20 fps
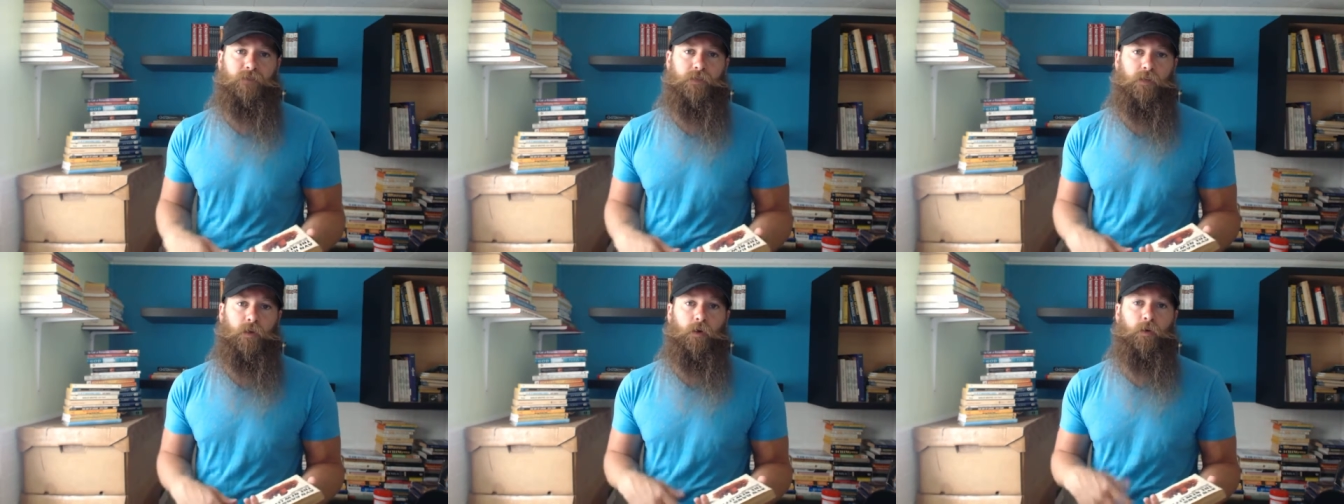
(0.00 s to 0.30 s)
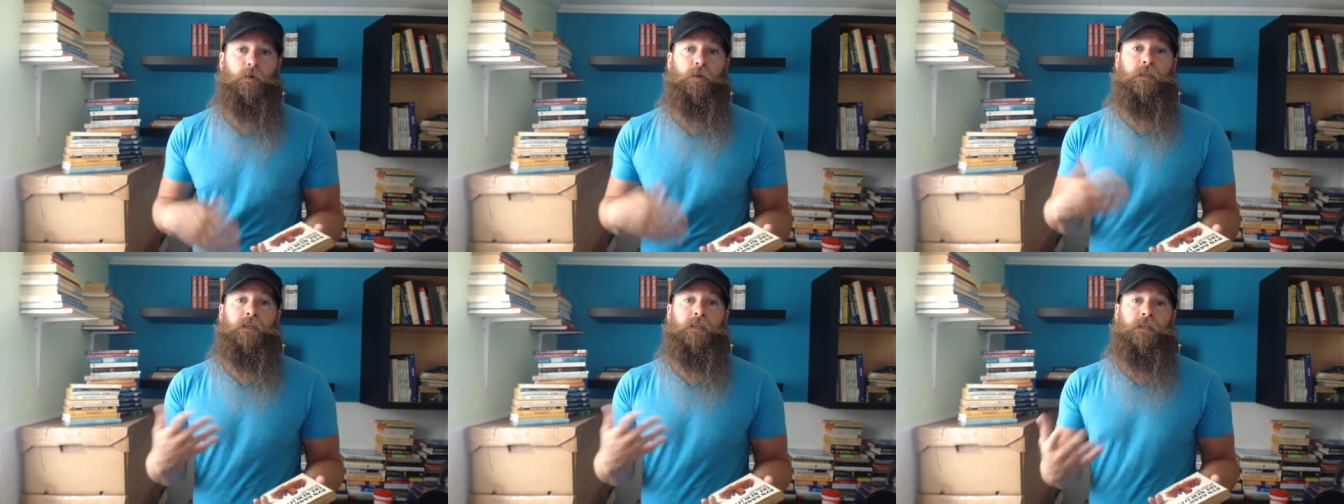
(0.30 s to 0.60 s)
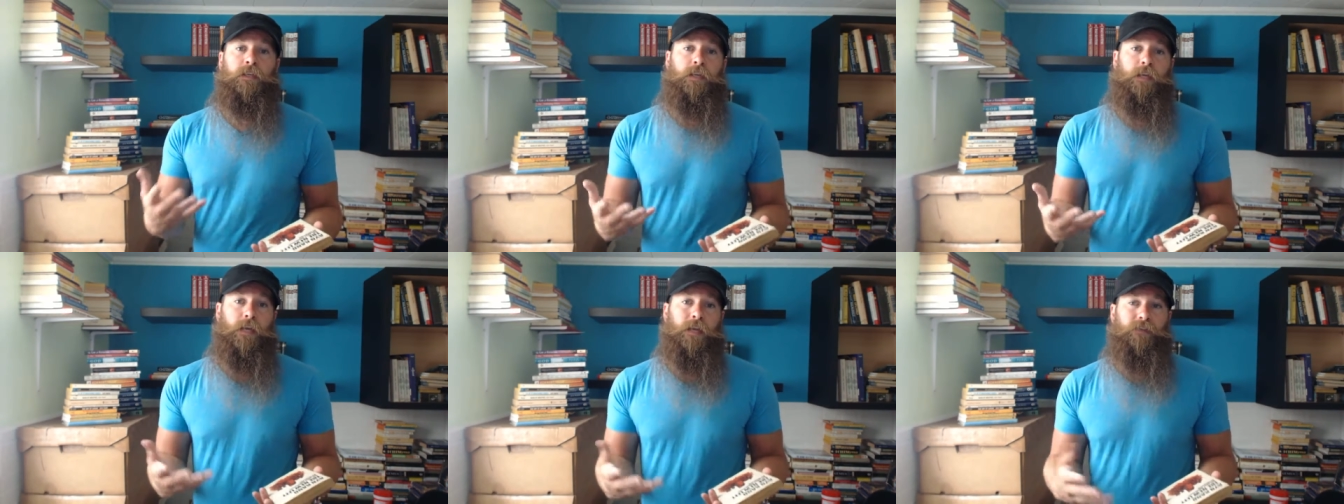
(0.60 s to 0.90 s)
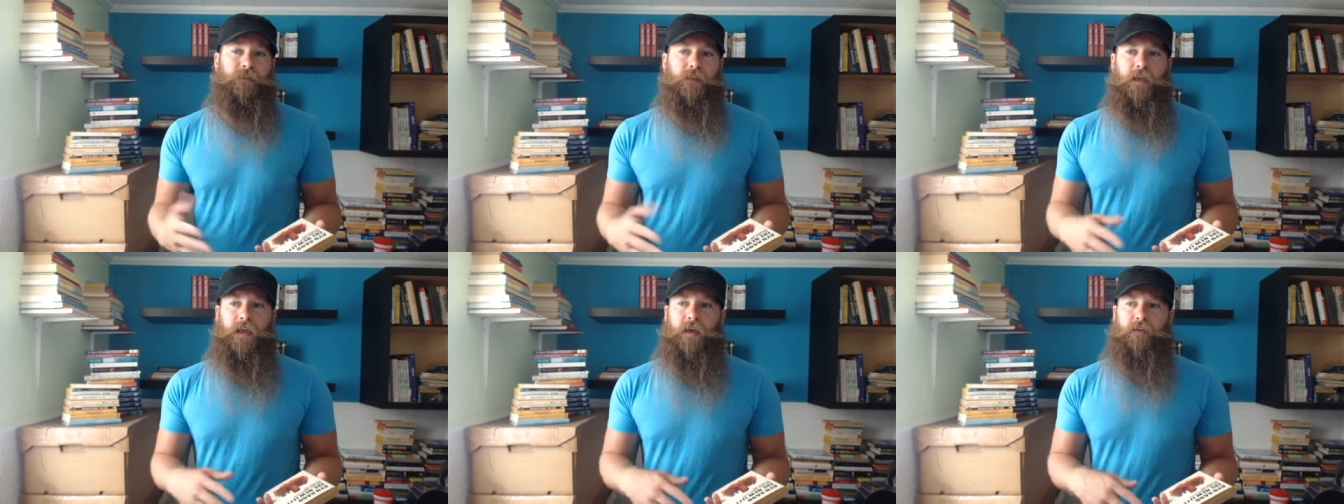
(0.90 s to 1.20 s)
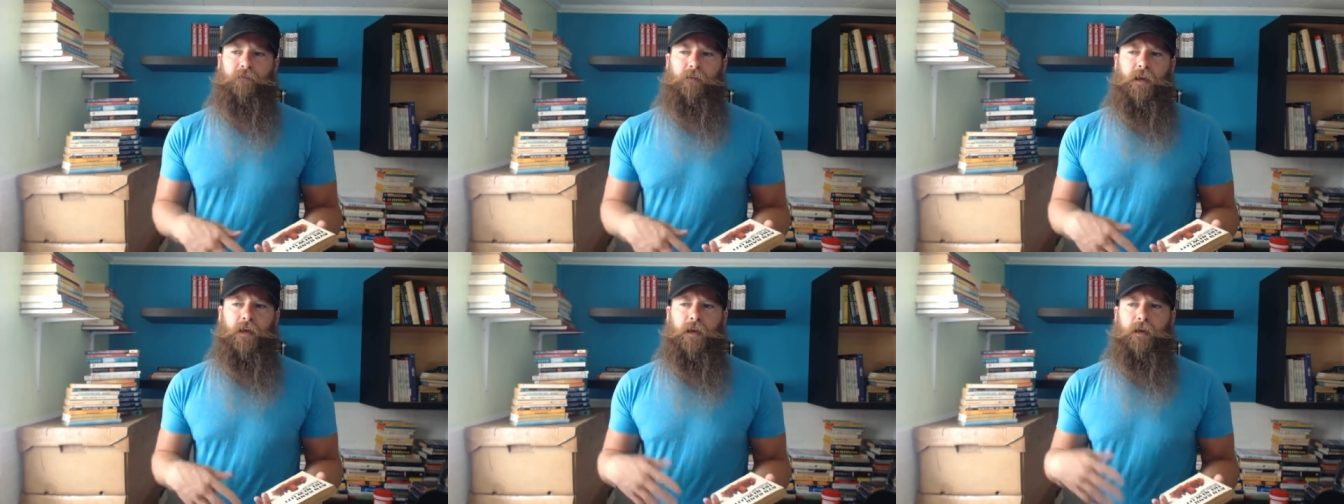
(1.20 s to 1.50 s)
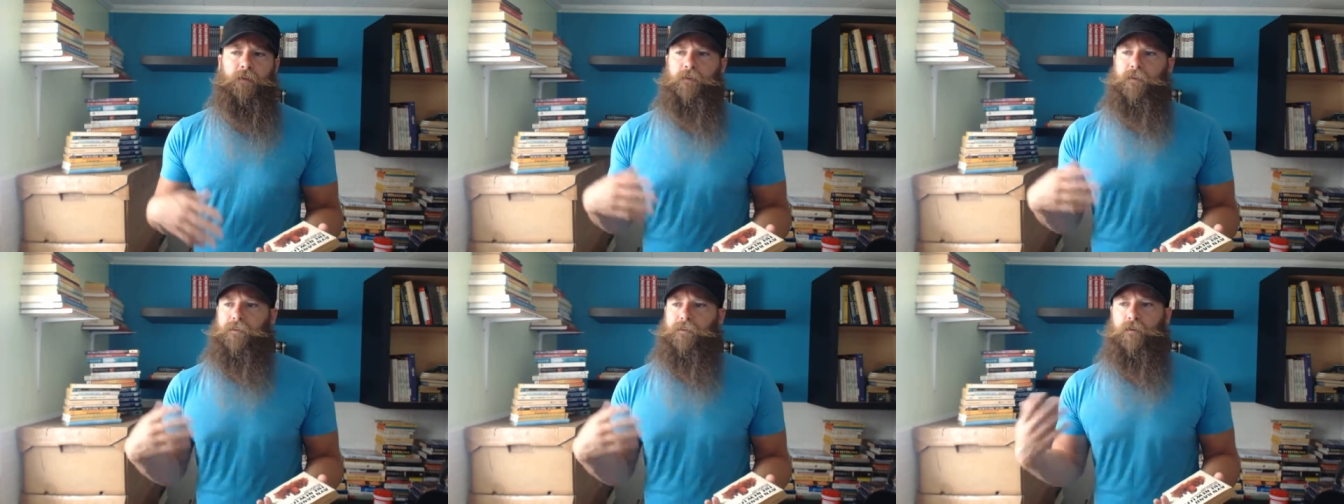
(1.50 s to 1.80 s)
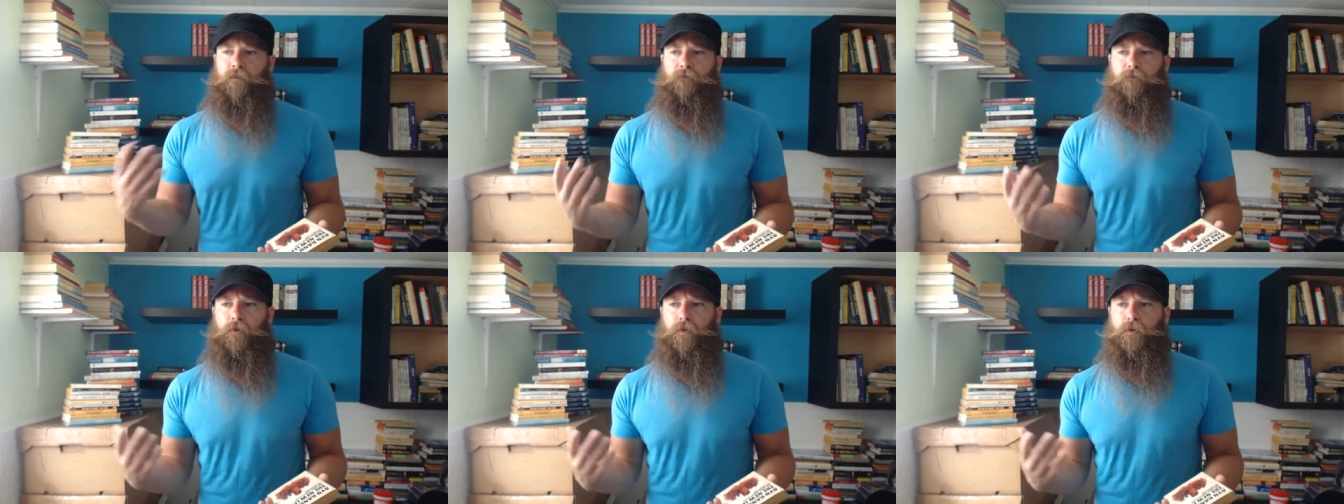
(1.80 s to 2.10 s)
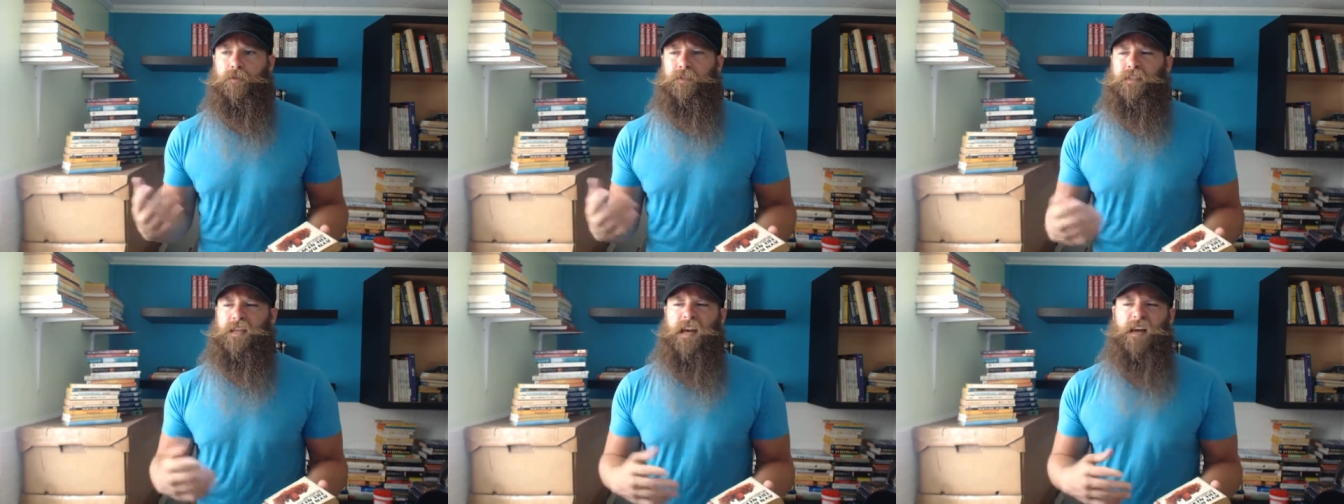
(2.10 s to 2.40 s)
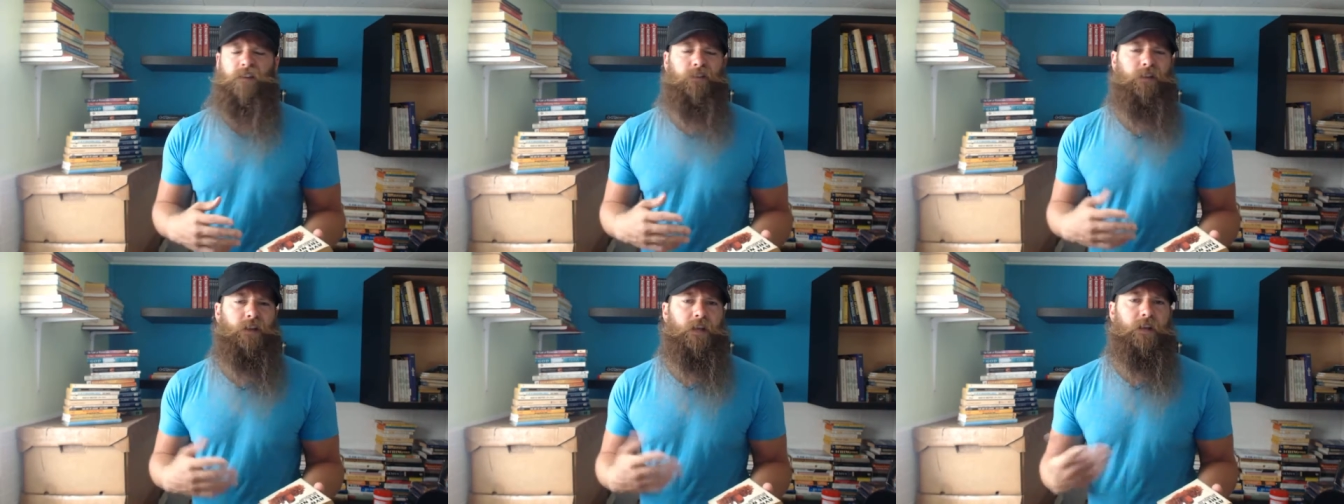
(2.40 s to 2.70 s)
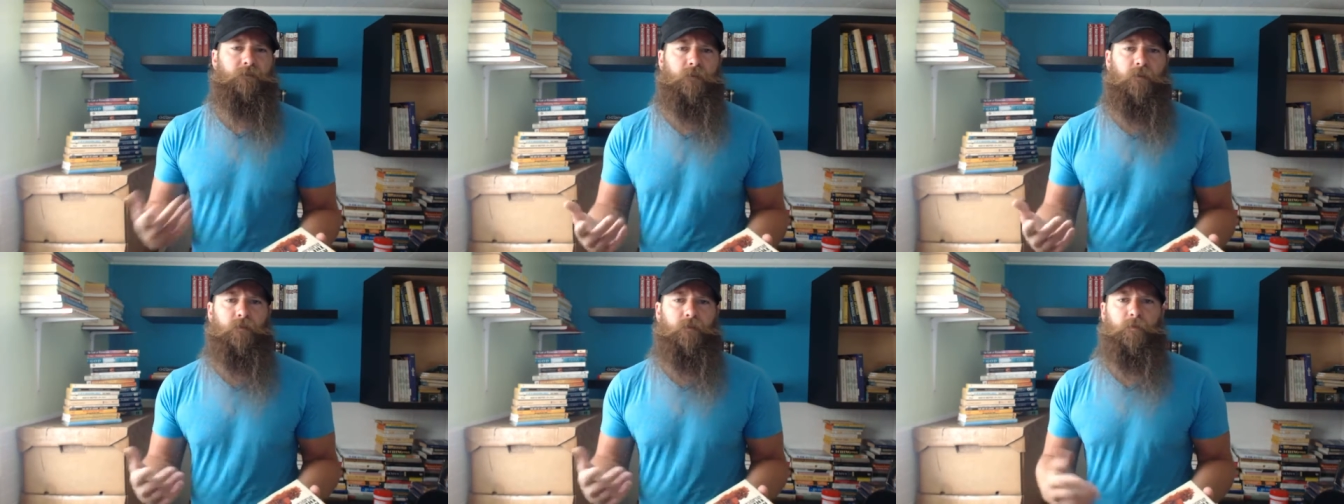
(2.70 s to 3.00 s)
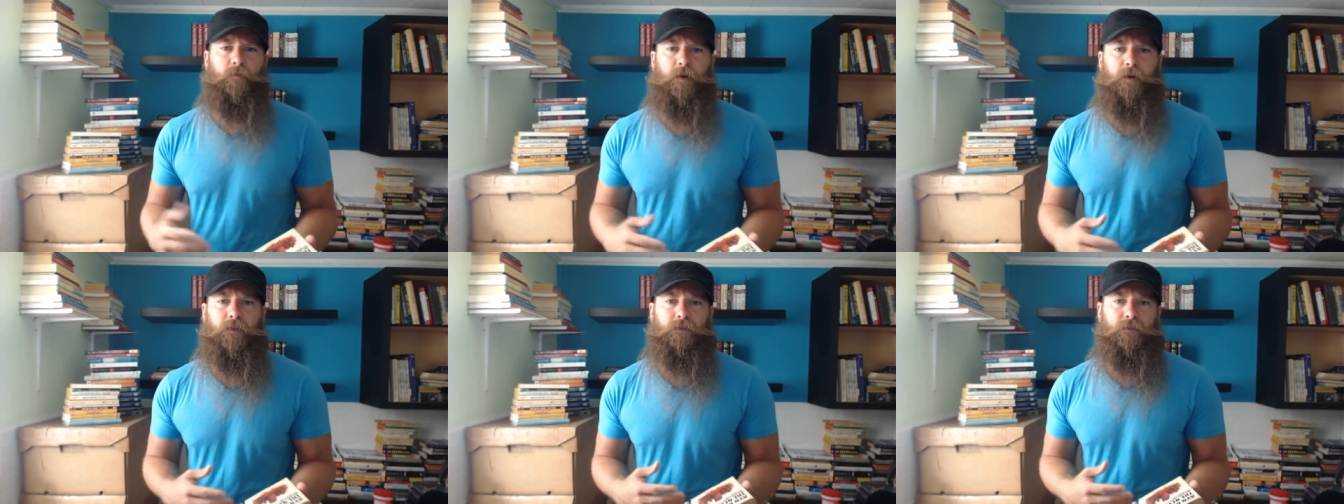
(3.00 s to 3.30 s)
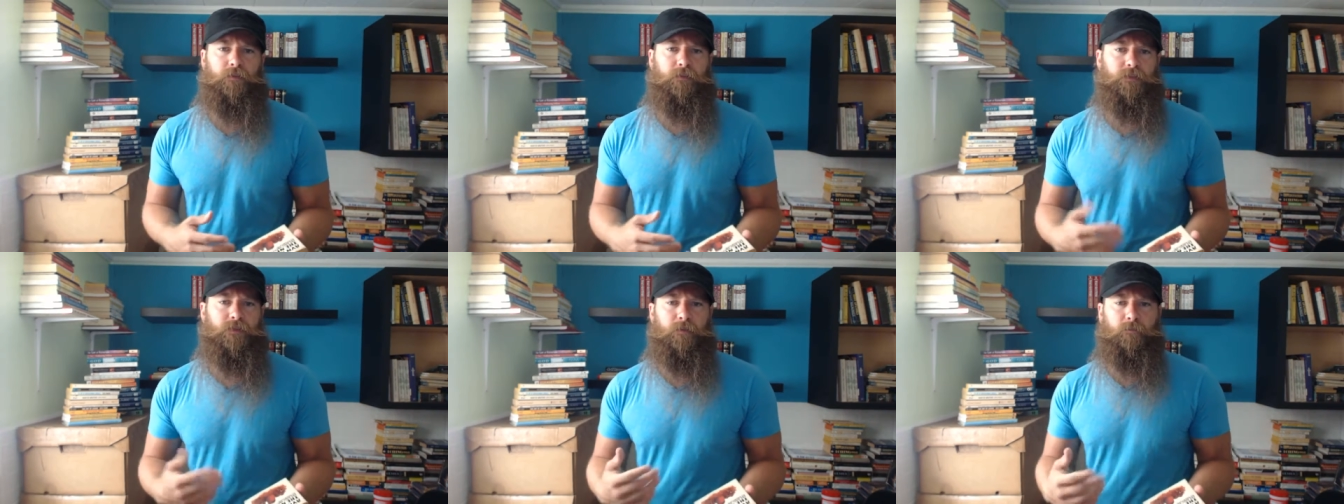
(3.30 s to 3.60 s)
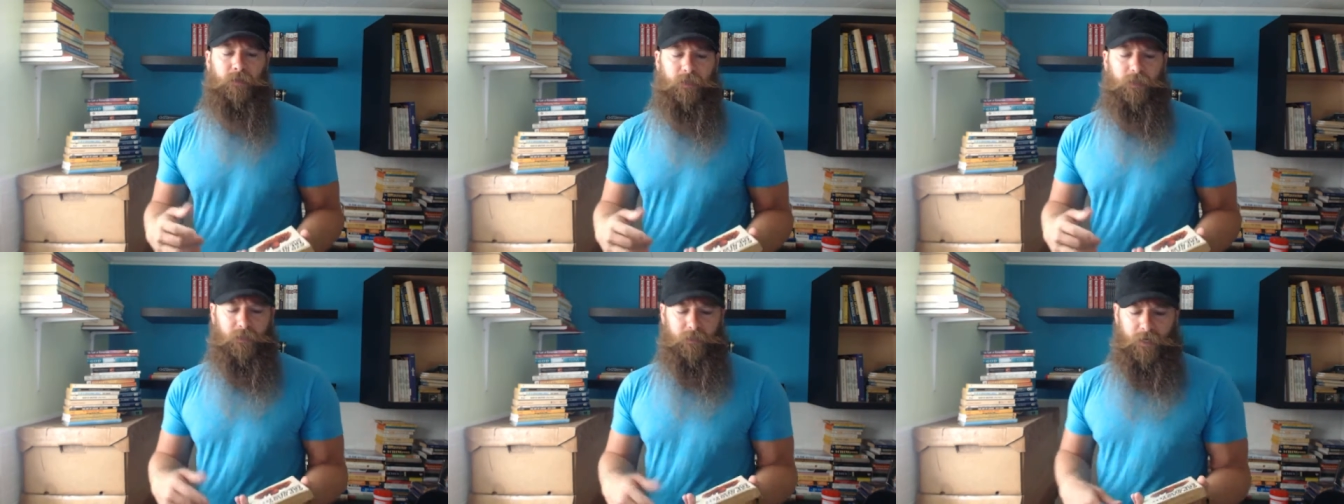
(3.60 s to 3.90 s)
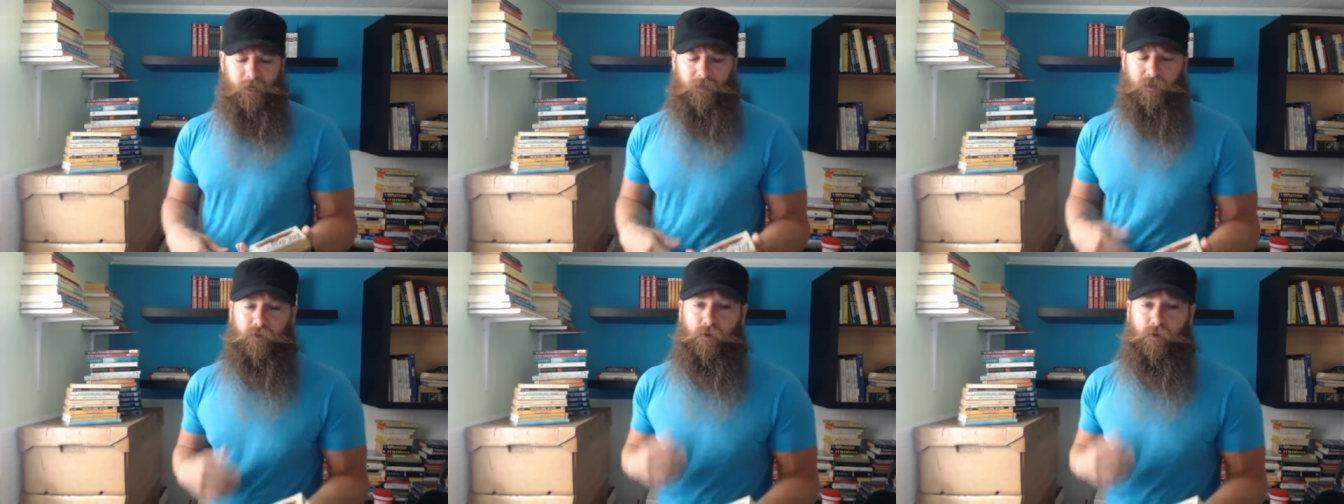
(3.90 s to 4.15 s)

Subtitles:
So, and they have that, I think, the first Saturday of every month or something like that.